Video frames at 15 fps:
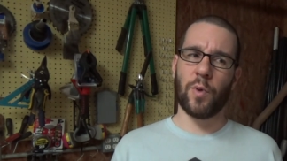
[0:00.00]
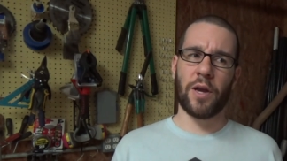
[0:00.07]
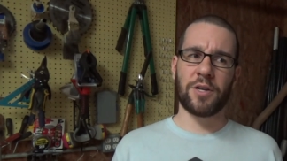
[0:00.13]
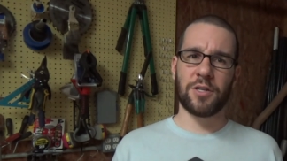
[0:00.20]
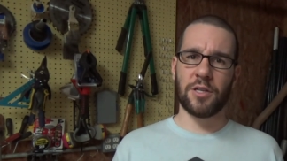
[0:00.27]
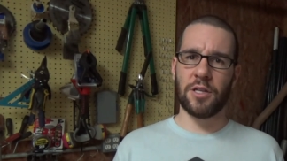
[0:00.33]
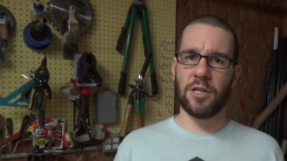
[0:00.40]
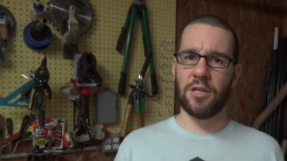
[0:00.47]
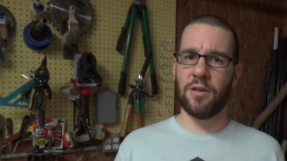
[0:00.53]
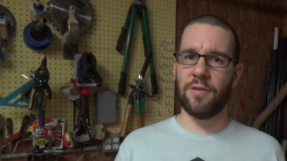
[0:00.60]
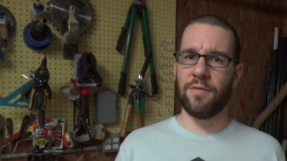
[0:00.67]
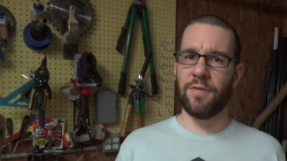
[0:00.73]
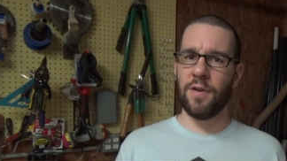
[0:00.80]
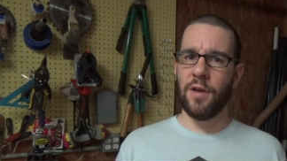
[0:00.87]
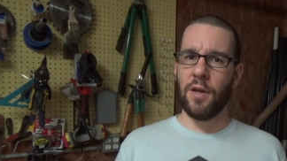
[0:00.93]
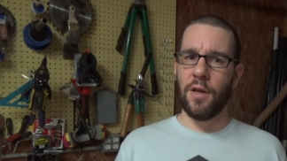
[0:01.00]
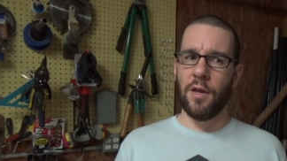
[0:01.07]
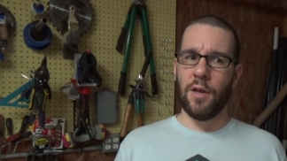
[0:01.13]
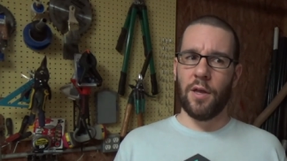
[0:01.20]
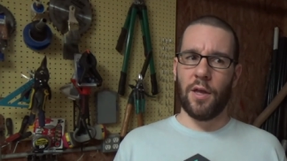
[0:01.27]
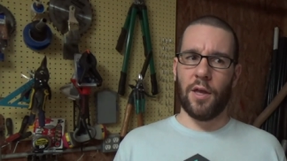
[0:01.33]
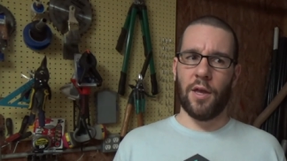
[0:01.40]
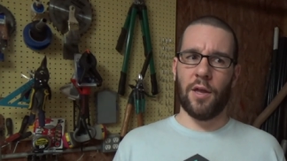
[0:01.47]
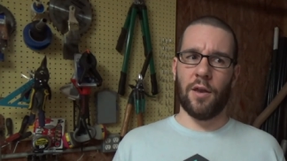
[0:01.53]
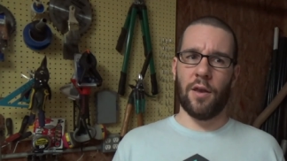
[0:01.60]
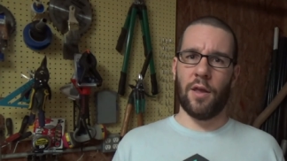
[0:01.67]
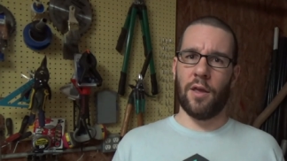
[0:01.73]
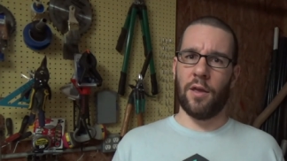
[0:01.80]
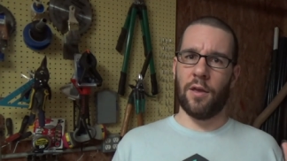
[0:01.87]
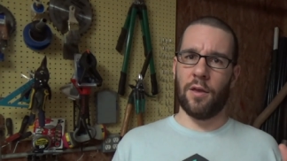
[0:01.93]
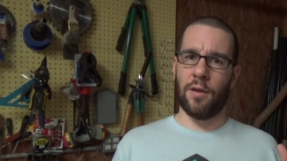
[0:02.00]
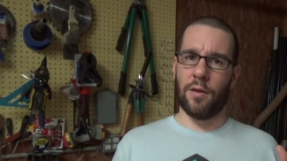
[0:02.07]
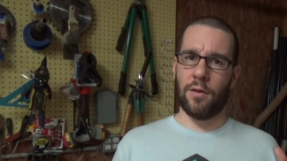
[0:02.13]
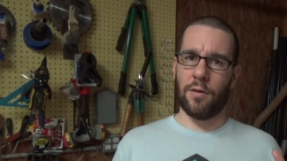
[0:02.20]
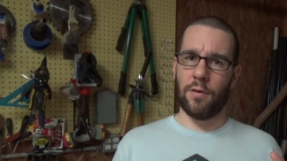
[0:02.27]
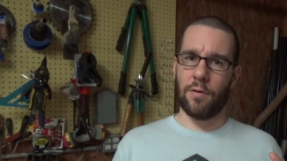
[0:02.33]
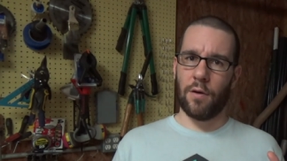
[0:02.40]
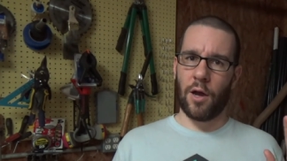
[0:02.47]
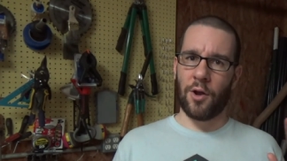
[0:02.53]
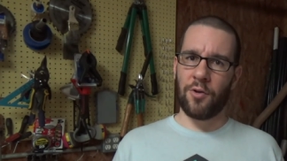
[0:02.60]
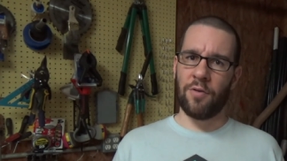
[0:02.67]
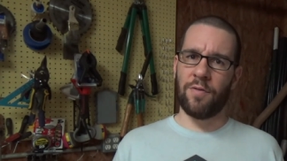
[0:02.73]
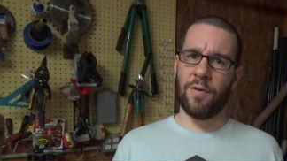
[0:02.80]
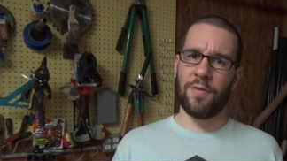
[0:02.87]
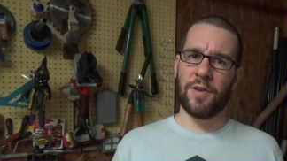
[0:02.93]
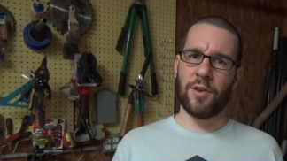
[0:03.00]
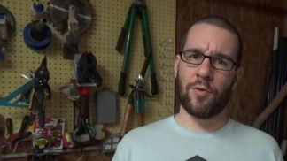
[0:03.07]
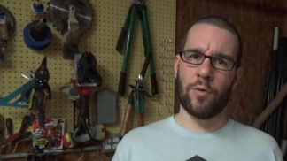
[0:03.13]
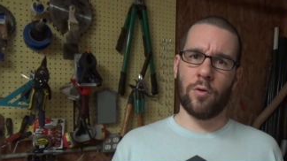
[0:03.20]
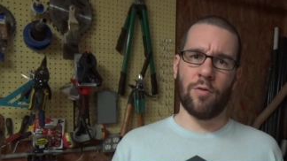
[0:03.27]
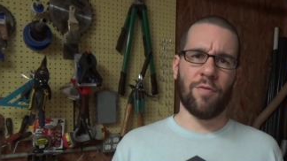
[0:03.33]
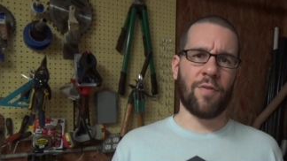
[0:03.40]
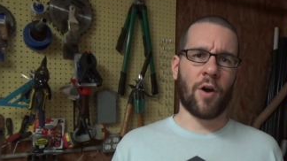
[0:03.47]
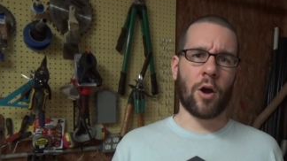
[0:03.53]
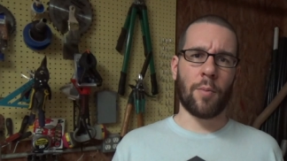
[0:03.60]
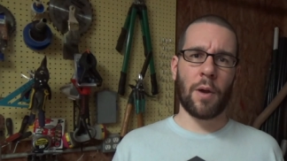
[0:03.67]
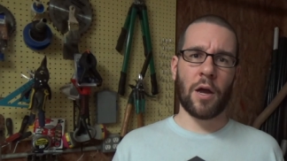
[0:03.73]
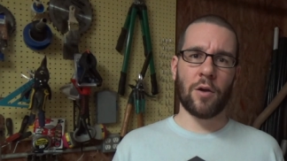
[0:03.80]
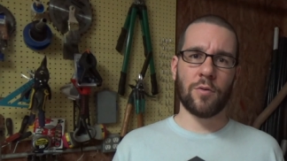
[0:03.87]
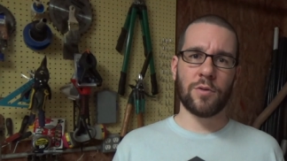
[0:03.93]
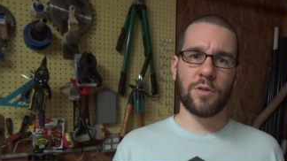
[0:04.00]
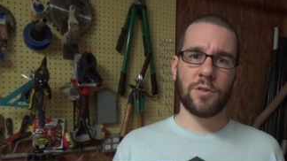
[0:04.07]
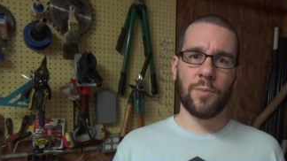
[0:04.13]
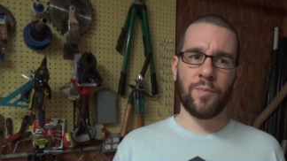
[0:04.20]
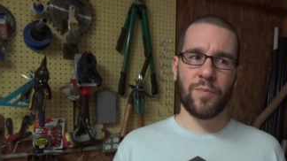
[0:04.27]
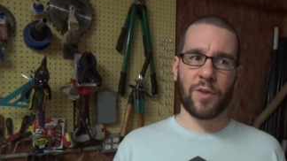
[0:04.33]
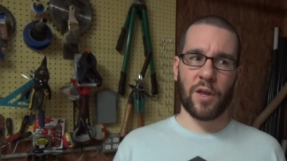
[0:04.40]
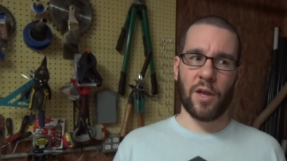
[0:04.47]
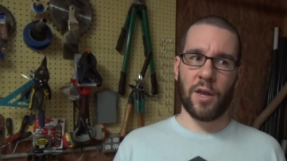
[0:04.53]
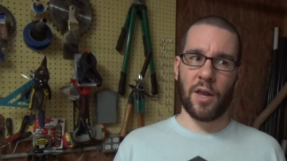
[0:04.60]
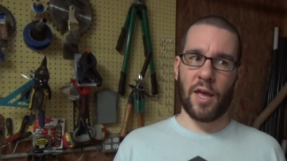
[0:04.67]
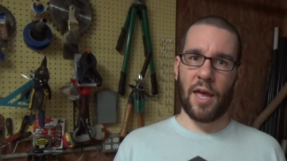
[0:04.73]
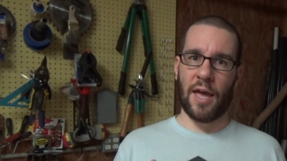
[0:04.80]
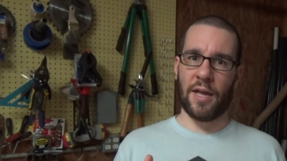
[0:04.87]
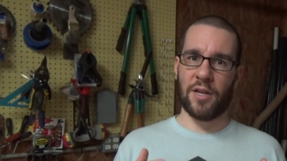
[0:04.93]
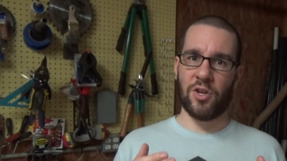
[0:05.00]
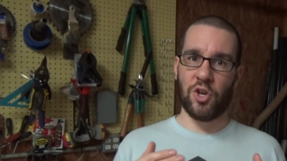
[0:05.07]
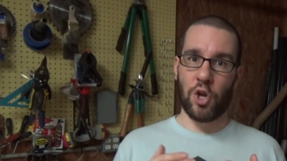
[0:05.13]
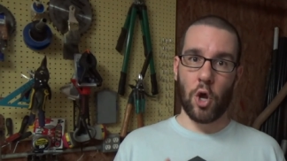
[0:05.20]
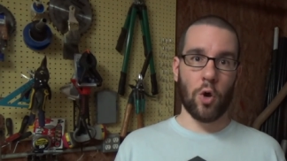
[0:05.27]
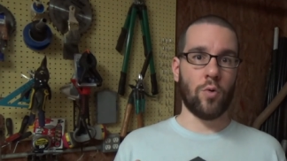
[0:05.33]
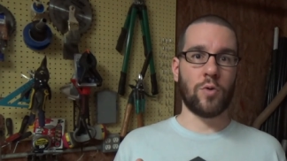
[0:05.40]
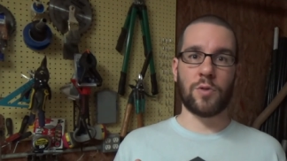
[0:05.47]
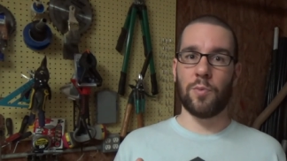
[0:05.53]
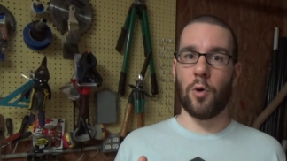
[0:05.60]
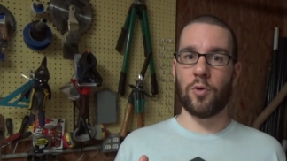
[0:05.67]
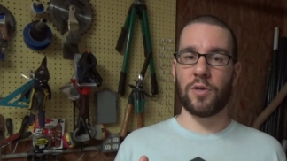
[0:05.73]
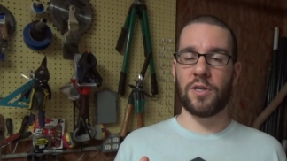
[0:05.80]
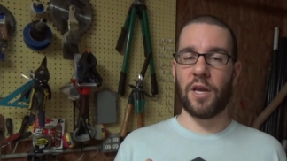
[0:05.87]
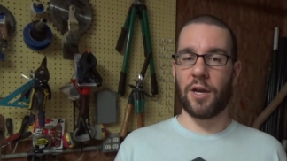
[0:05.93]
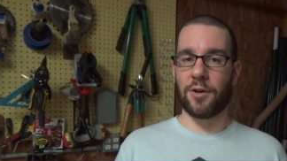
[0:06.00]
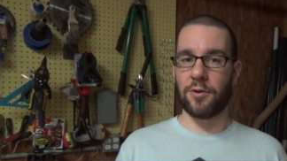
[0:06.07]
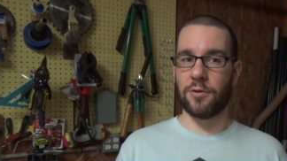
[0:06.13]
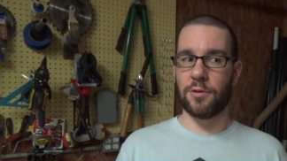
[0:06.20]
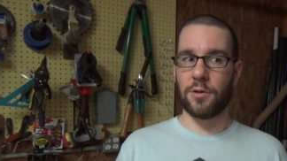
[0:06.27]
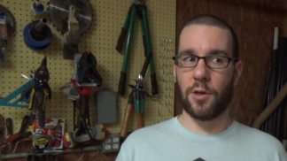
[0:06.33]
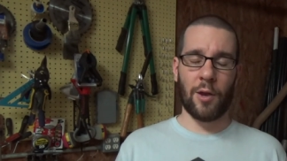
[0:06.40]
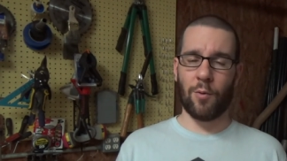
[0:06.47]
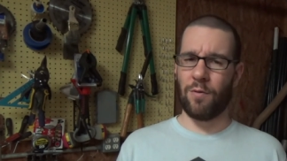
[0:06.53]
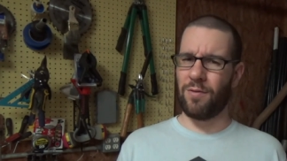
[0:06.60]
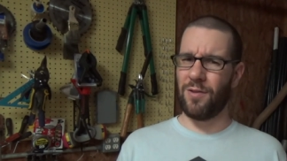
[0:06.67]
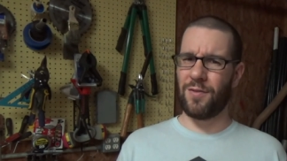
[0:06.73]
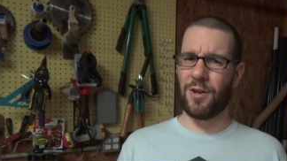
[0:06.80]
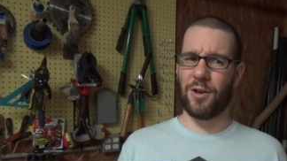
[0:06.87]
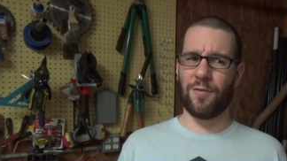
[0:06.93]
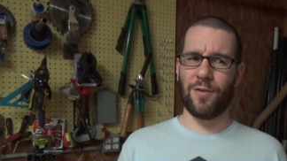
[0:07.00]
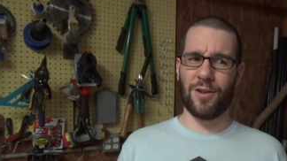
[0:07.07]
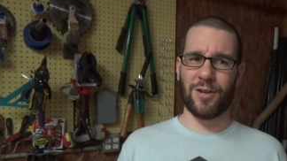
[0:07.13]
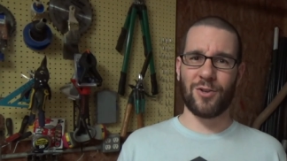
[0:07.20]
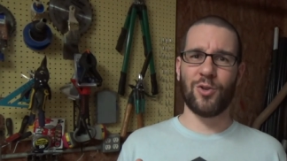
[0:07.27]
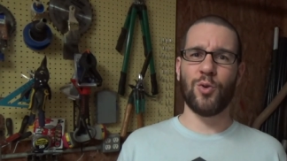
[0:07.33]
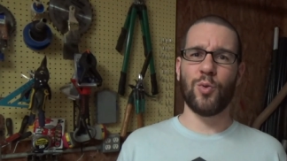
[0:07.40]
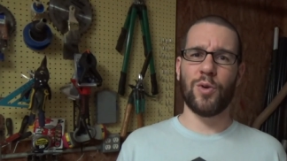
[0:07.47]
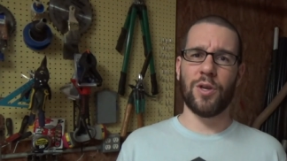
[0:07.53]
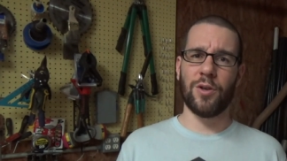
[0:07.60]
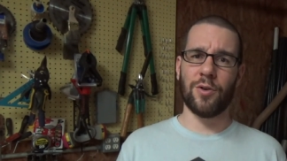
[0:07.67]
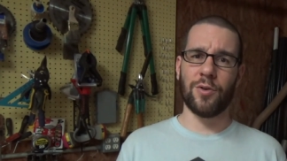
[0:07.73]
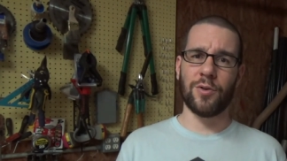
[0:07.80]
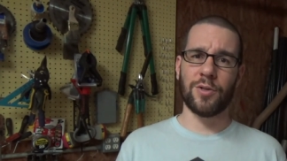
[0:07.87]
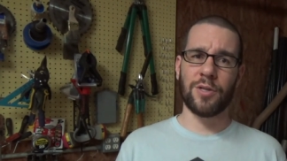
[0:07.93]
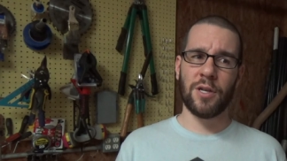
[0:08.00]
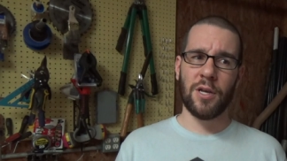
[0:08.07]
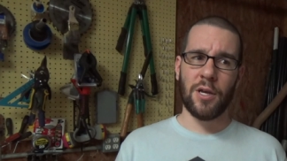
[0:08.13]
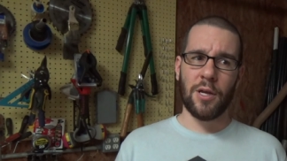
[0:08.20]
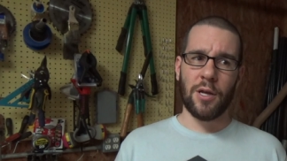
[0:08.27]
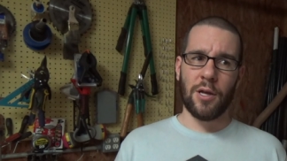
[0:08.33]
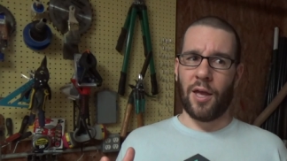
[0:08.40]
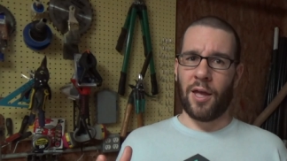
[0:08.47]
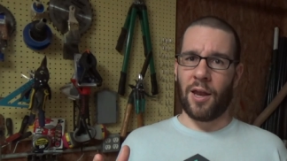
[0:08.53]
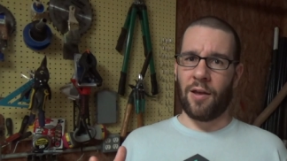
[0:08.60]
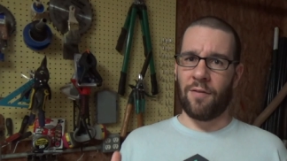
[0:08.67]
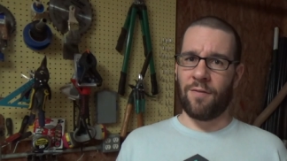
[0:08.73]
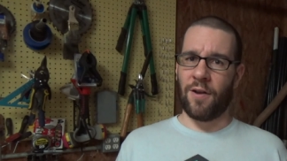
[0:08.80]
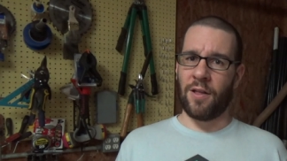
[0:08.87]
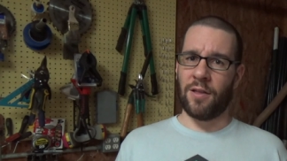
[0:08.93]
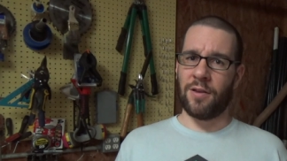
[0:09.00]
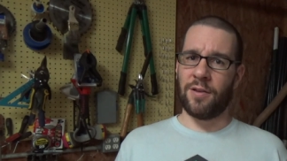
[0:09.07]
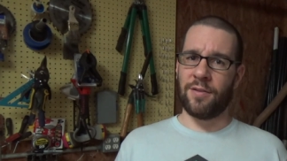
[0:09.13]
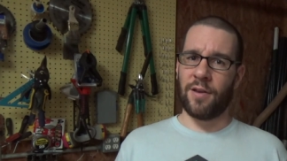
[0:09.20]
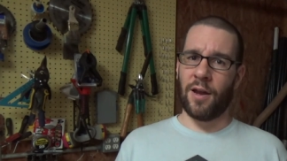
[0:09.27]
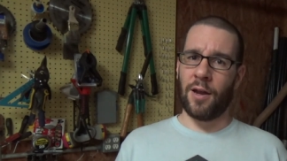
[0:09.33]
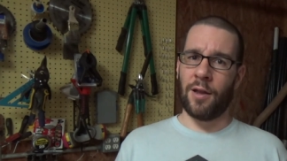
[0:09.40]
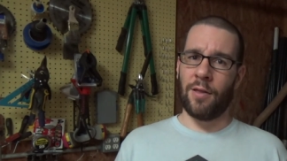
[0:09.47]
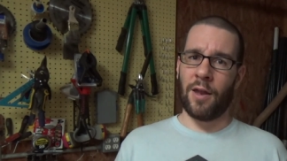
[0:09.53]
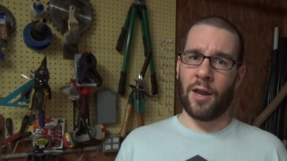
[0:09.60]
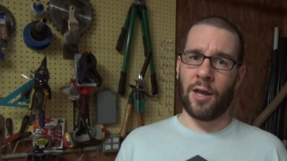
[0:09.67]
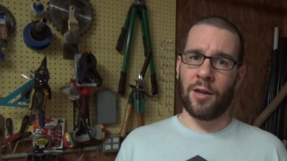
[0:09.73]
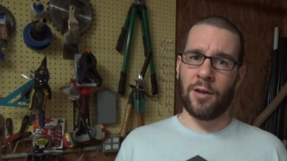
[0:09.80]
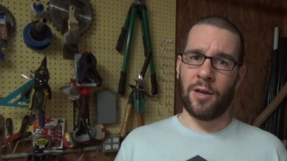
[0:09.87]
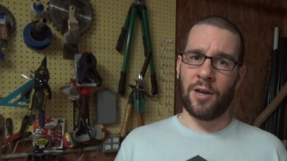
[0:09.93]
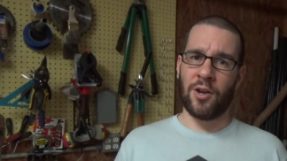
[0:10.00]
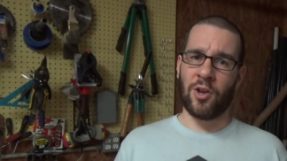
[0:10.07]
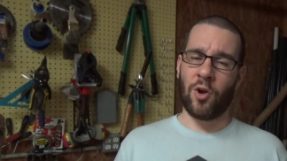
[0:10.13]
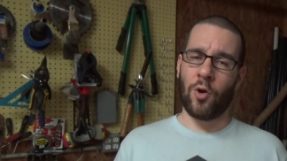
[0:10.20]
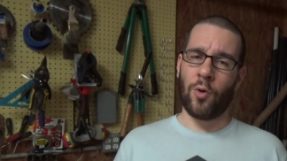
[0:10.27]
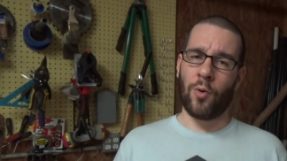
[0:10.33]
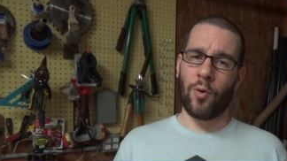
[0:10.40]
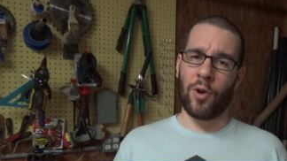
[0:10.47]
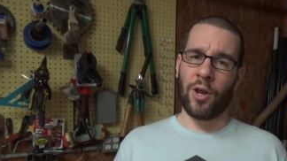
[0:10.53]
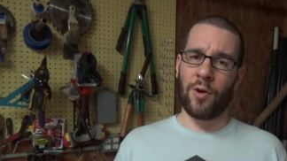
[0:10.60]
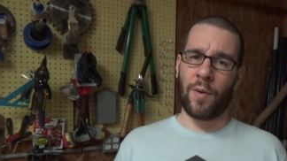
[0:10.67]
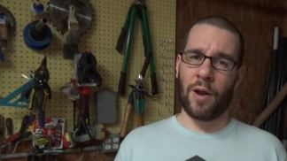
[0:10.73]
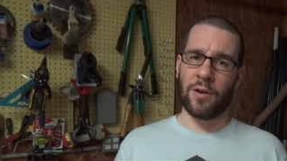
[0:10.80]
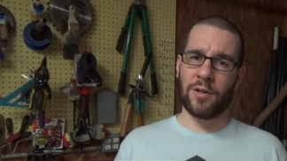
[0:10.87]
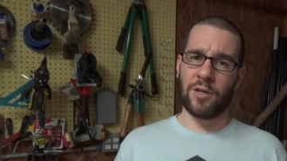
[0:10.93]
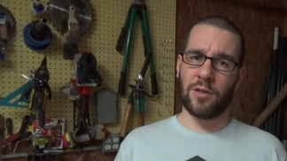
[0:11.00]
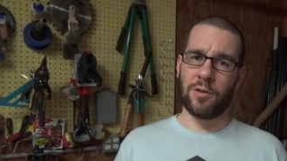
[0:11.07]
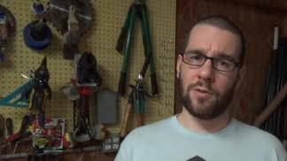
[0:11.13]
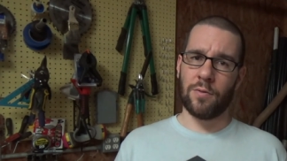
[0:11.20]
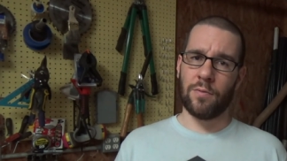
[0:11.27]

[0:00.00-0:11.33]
We actually live in a 150-year-old farmhouse and it had no smoke detectors, and we've lived here for like 2 years, and I finally decided that I needed to go get around to